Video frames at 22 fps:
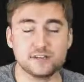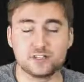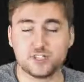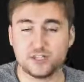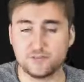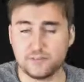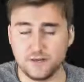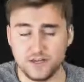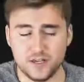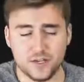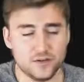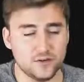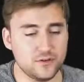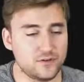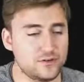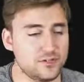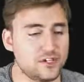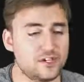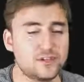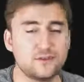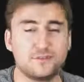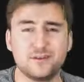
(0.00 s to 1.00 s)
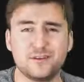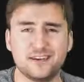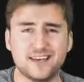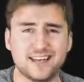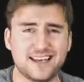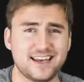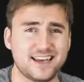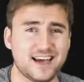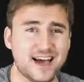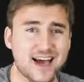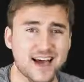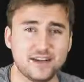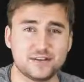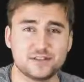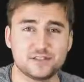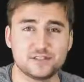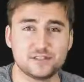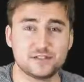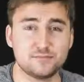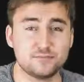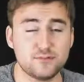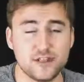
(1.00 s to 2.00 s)
GPU, you could be looking at a higher
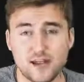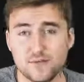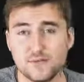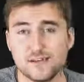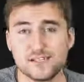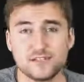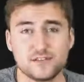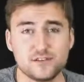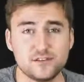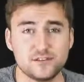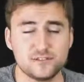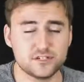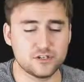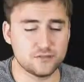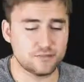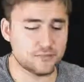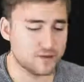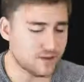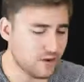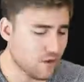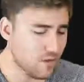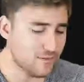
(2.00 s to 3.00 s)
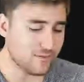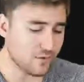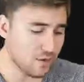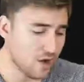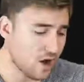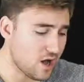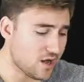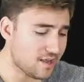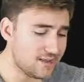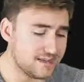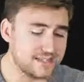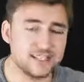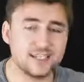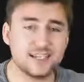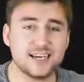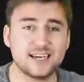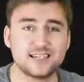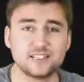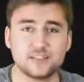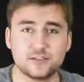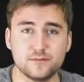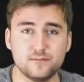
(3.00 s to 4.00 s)
display resolution, but overall, it's a
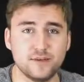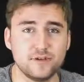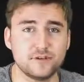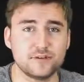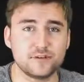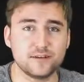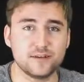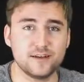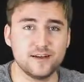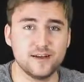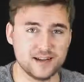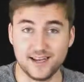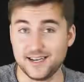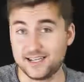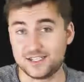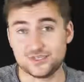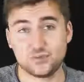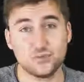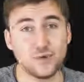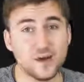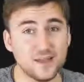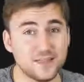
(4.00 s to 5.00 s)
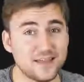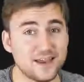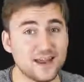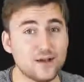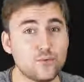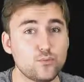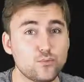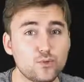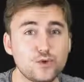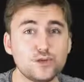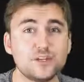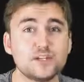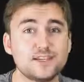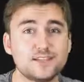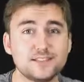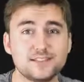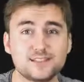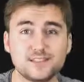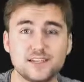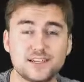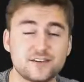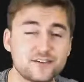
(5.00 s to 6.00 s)
nice computer. And it's one that I would
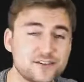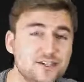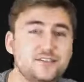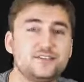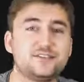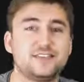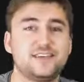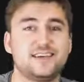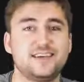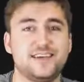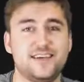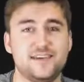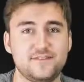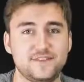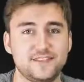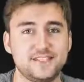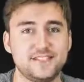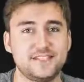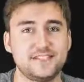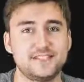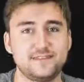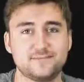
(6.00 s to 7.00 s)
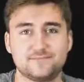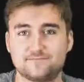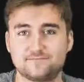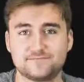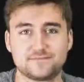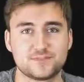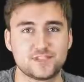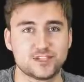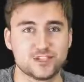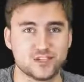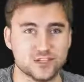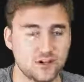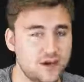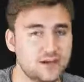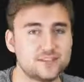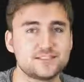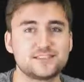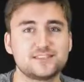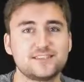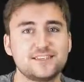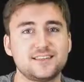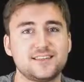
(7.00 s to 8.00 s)
consider using if it didn't
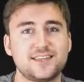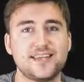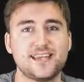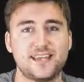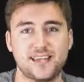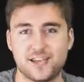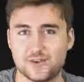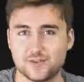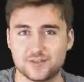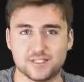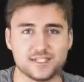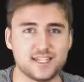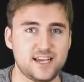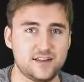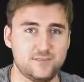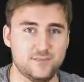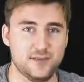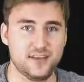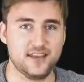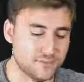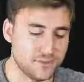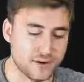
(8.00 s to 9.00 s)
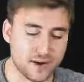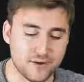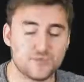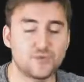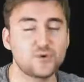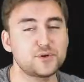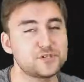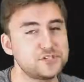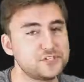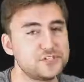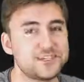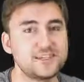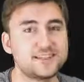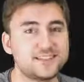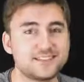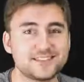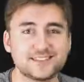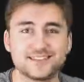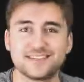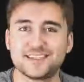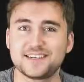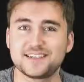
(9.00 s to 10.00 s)
constantly irritate me. But unfortunately,
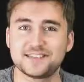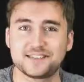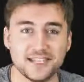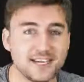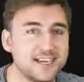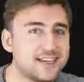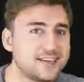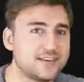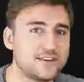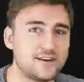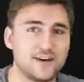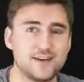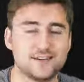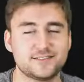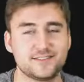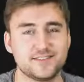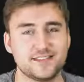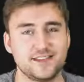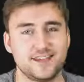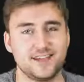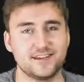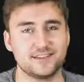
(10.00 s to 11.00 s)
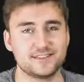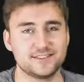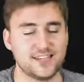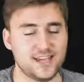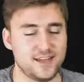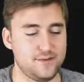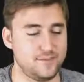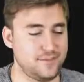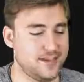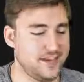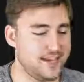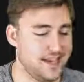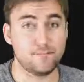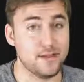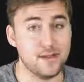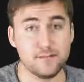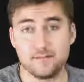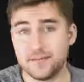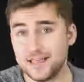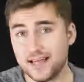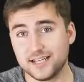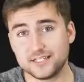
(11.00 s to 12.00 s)
this thing did constantly irritate me.
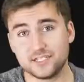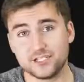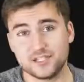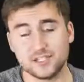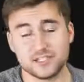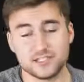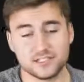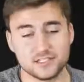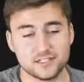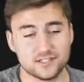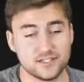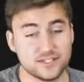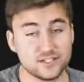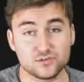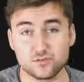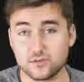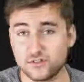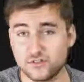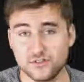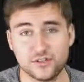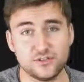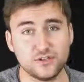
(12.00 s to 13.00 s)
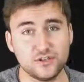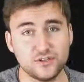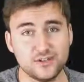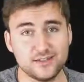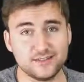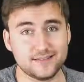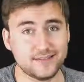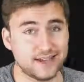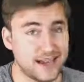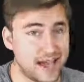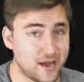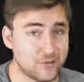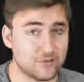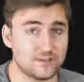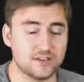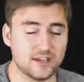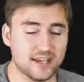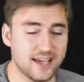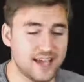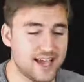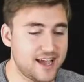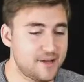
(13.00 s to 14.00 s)
Maybe that's just this review unit that I was
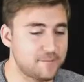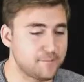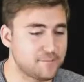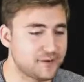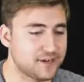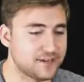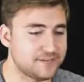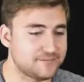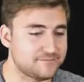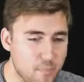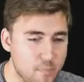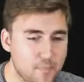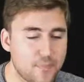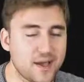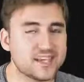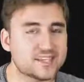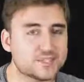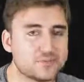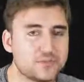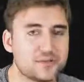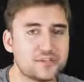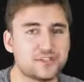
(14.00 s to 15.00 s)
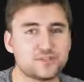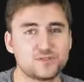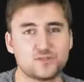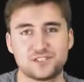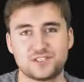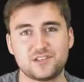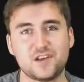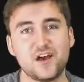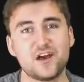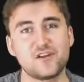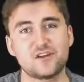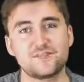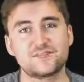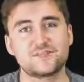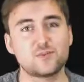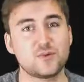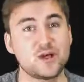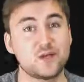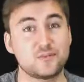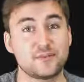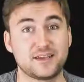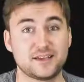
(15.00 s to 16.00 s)
looking at, but my experience was not
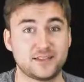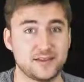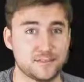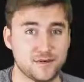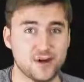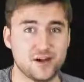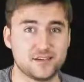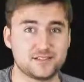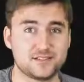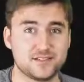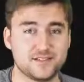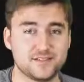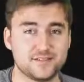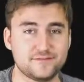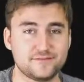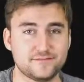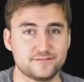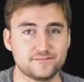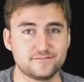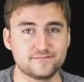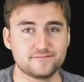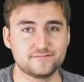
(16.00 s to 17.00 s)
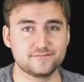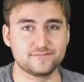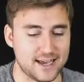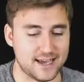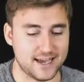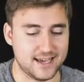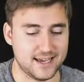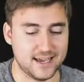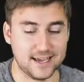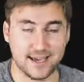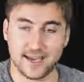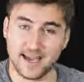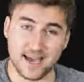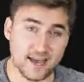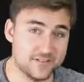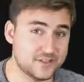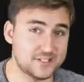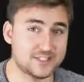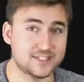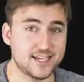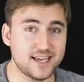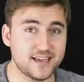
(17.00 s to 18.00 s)
overwhelmingly positive. I
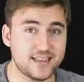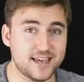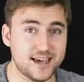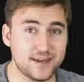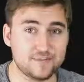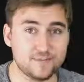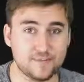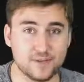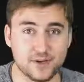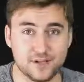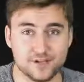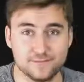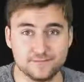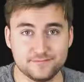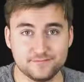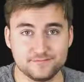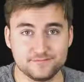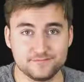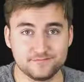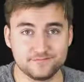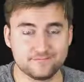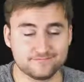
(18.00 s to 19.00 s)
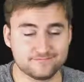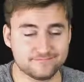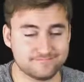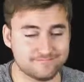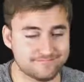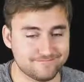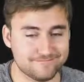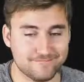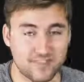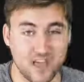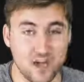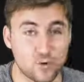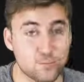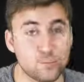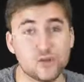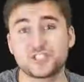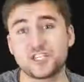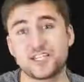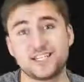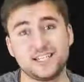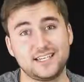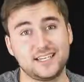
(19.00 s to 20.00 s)
have to say that, but I
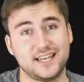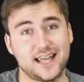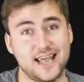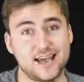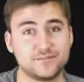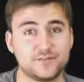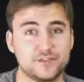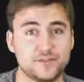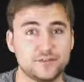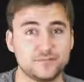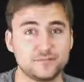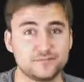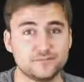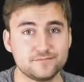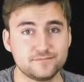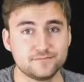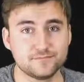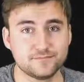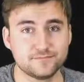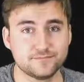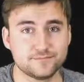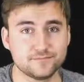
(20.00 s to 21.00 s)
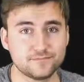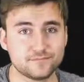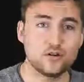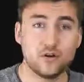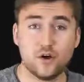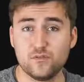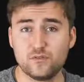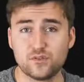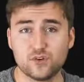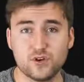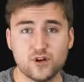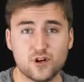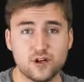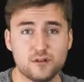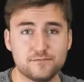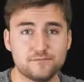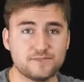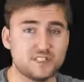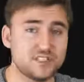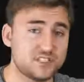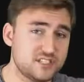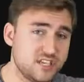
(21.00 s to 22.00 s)
wish I didn't have to.
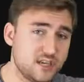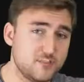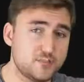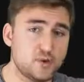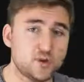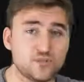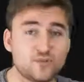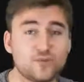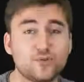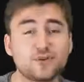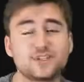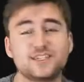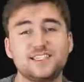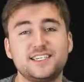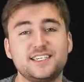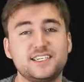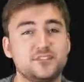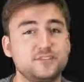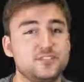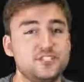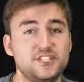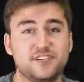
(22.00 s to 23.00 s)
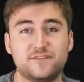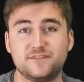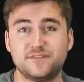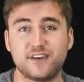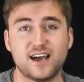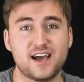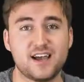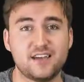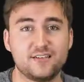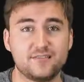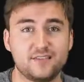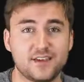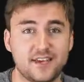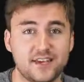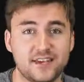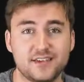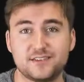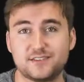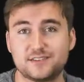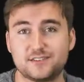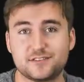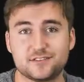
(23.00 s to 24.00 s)
Overall, the ZBook 14UG5
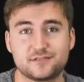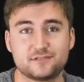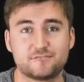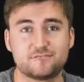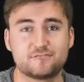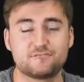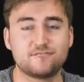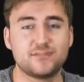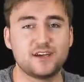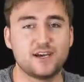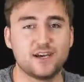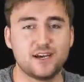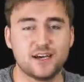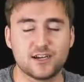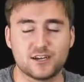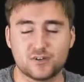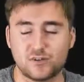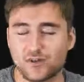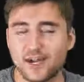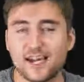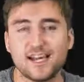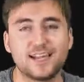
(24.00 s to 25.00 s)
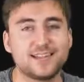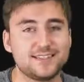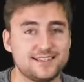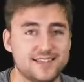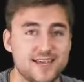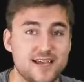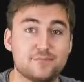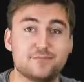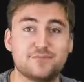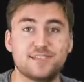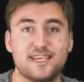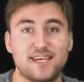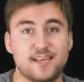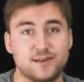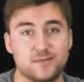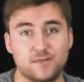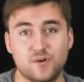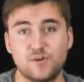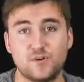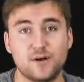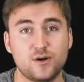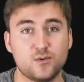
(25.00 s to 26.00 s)
is a great attempt at a
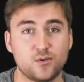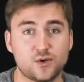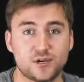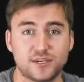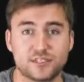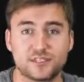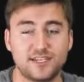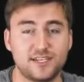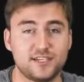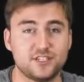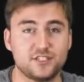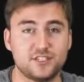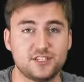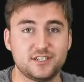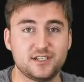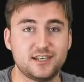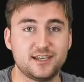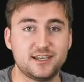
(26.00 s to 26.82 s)
mobile workstation.